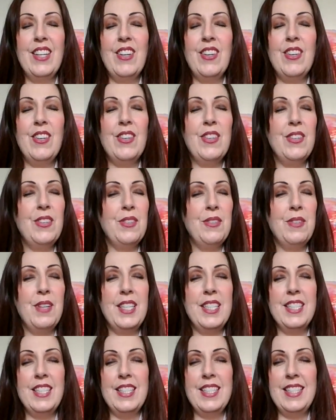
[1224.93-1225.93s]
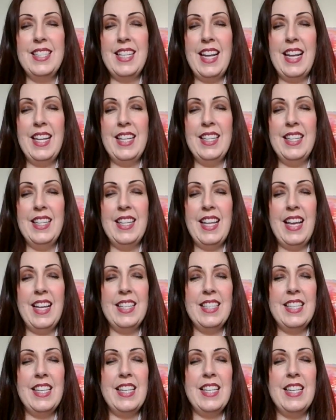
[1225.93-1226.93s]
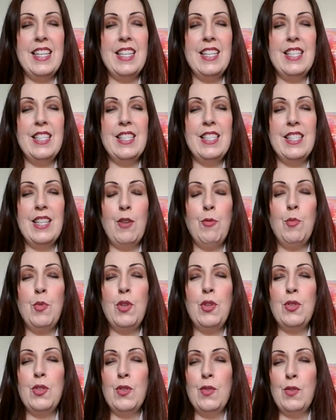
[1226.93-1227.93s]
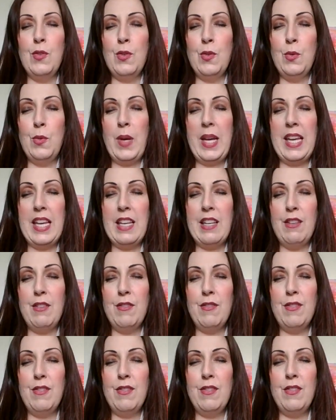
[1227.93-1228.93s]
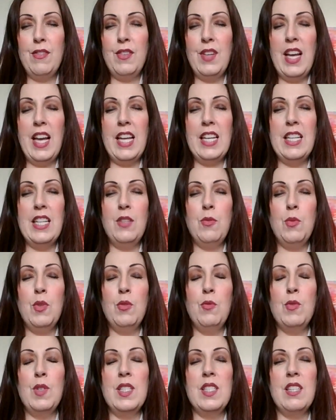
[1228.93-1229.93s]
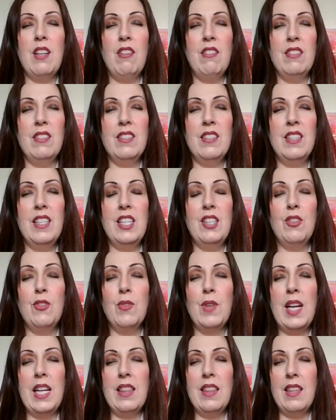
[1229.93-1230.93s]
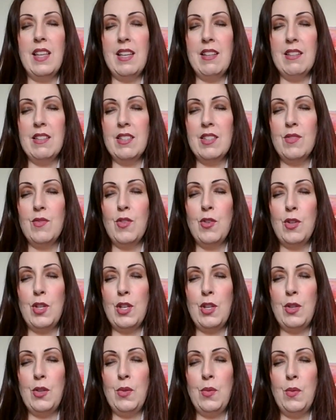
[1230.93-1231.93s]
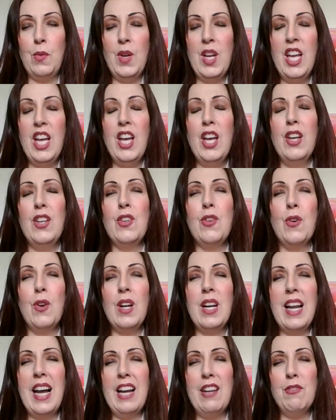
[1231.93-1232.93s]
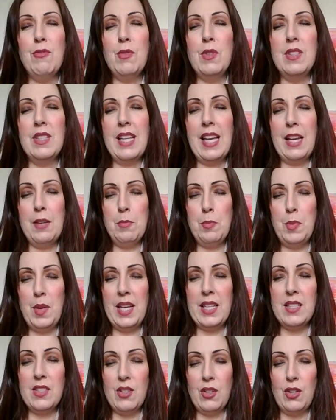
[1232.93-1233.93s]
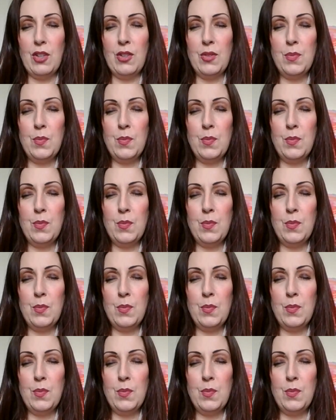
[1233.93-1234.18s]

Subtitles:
oh, understand that it is a beautiful wave and it will result in great things for you. Your life will get better.